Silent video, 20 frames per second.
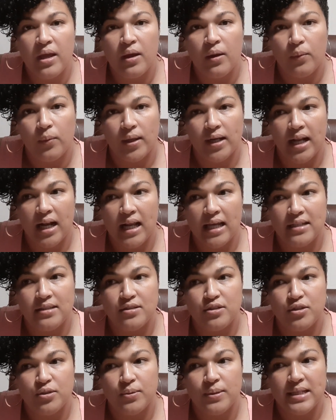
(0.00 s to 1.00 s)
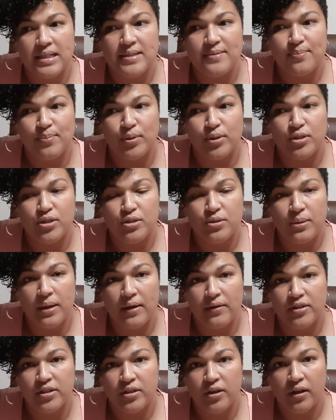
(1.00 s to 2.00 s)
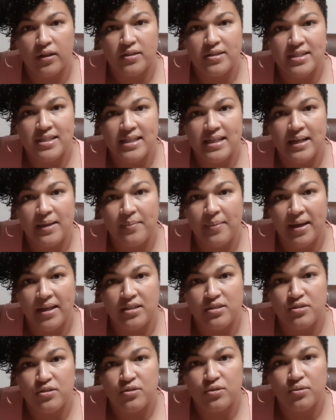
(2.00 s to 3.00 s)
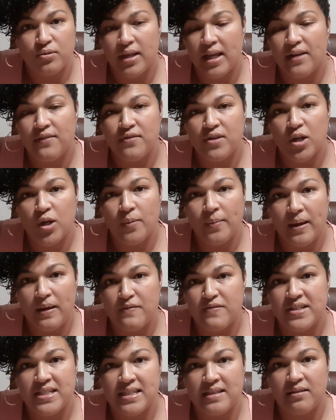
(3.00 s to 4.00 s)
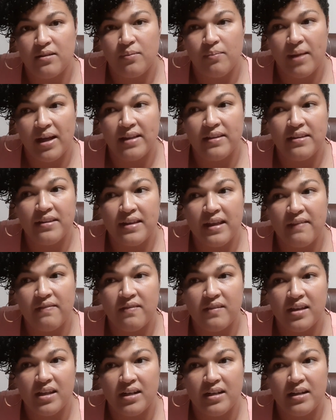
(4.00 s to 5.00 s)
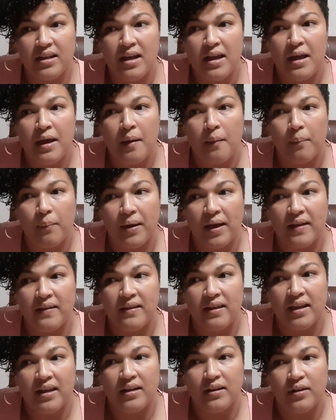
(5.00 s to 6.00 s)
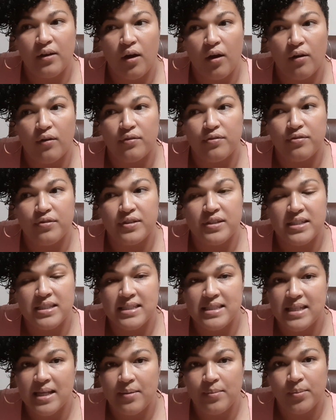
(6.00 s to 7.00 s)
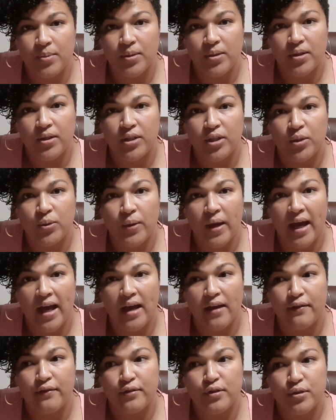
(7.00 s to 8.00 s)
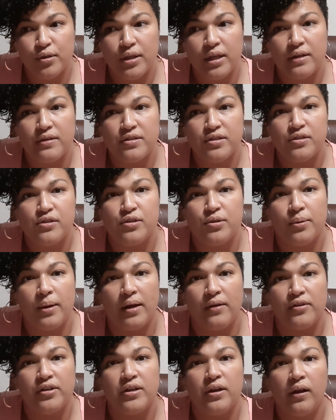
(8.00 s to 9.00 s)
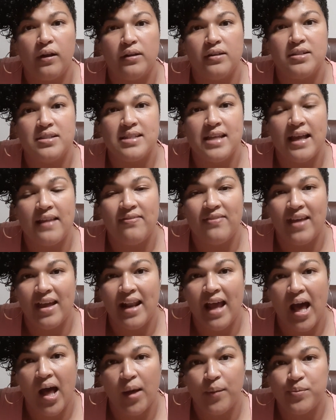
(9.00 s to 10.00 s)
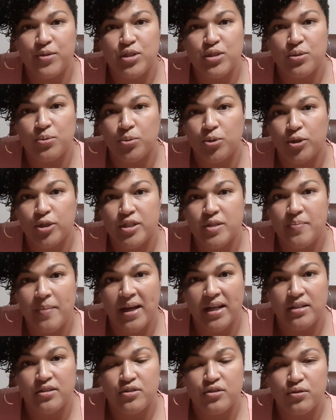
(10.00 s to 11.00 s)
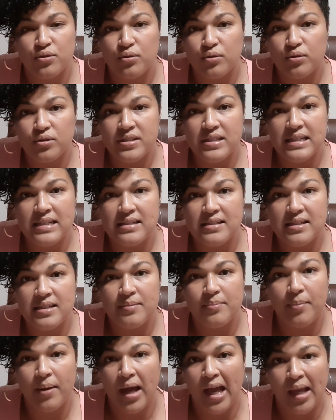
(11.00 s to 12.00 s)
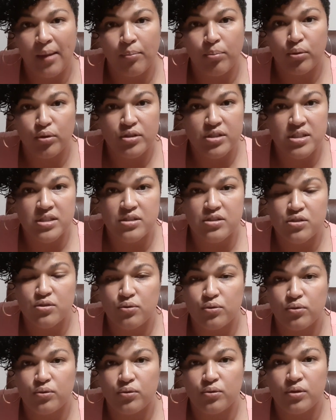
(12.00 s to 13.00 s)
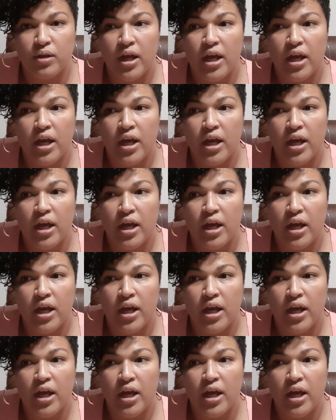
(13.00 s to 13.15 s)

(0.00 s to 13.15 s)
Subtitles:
what I like to do is put $200 in a back to school envelope every single month, and then by the end of December you have $2,200, and that helps towards back to school season, buying books and school